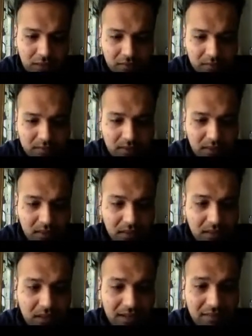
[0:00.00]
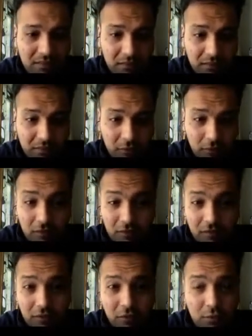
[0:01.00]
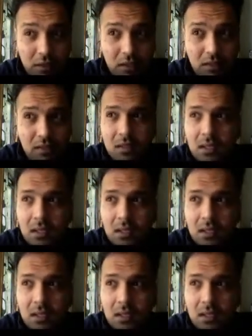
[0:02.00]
basically as resources to be